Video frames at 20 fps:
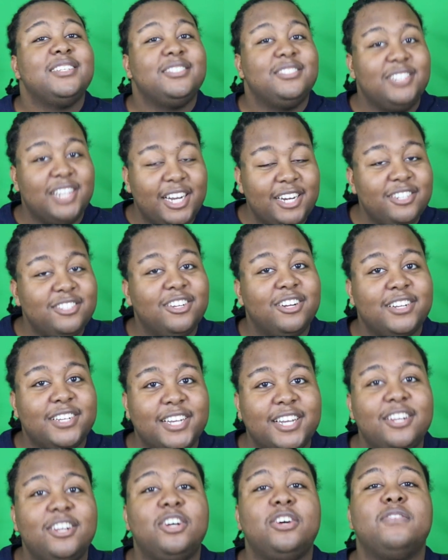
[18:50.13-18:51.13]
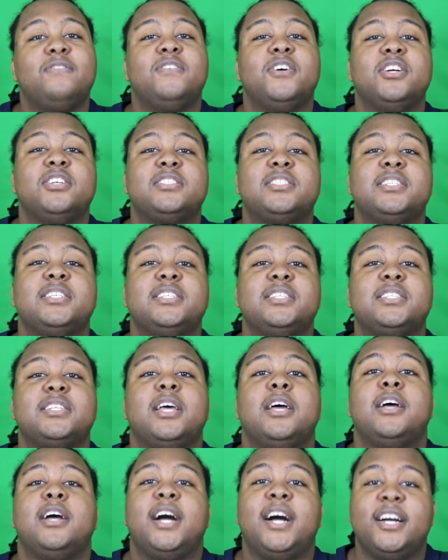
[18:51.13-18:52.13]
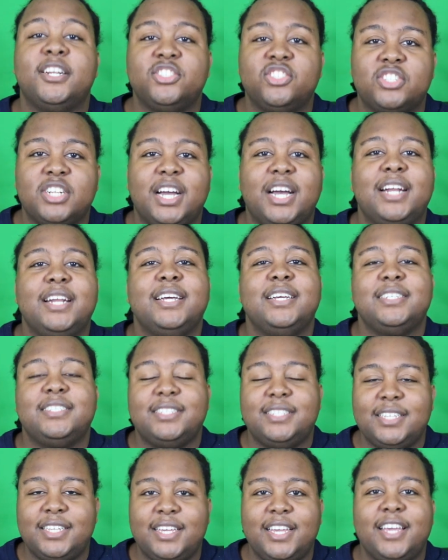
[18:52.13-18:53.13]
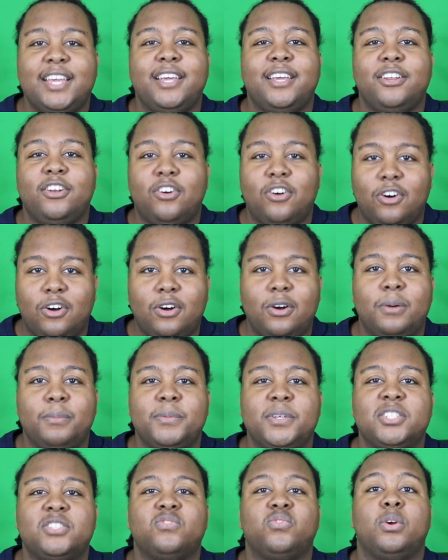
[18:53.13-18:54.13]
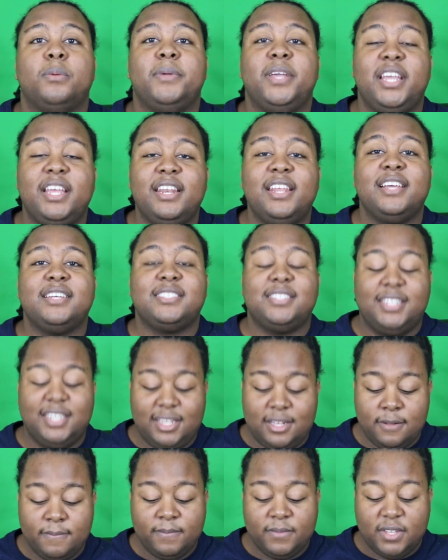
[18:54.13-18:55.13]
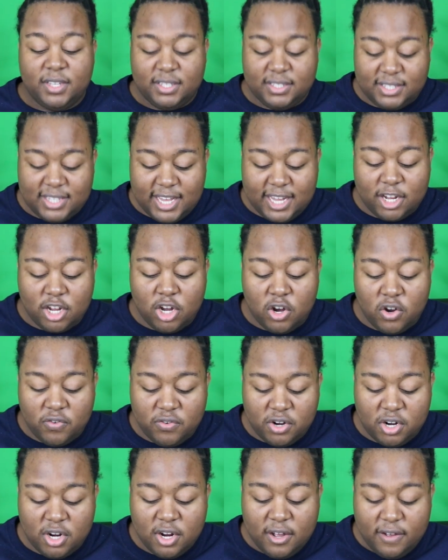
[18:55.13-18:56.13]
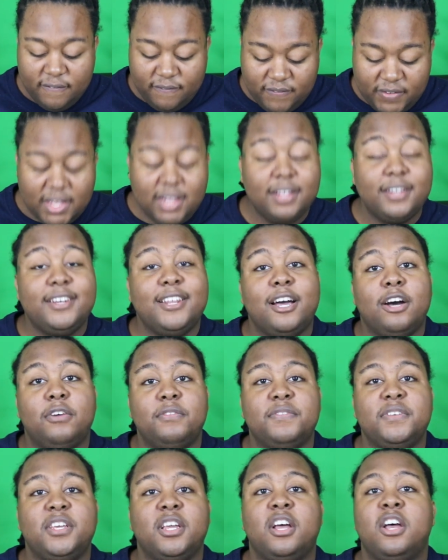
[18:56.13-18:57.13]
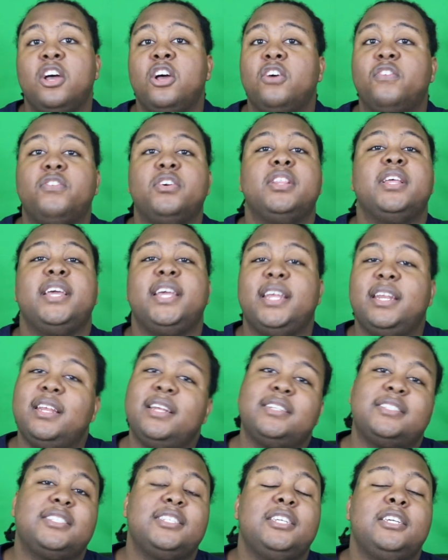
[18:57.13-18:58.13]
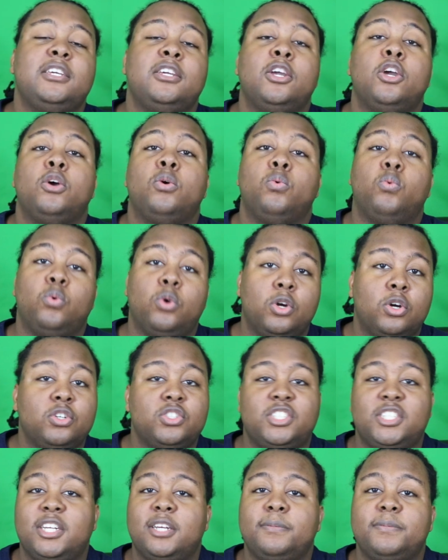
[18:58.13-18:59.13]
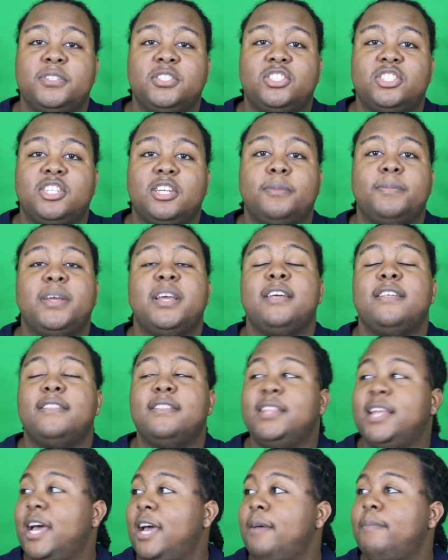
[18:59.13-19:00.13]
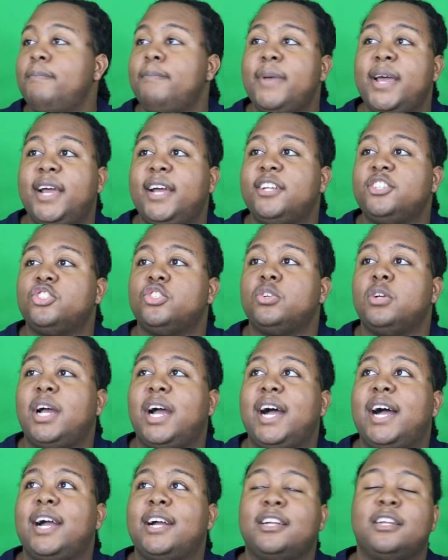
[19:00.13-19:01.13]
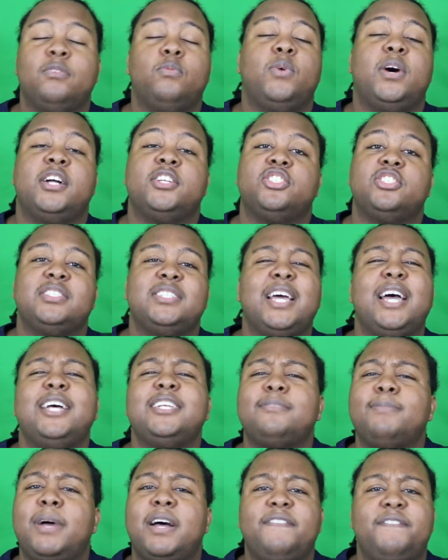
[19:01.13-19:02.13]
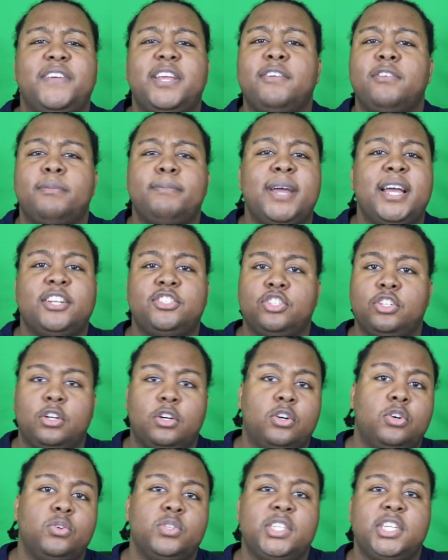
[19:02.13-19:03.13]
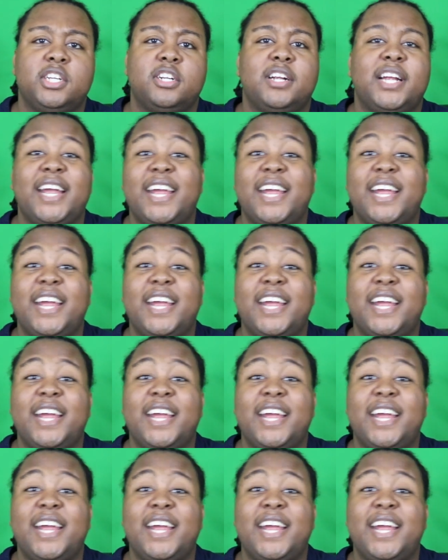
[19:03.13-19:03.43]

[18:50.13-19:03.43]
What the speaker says: Johnny Gargano versus Andrade Cien Almas from NXT TakeOver Philadelphia for the NXT World Championship. That match, I can watch. That's my favorite match of the whole year,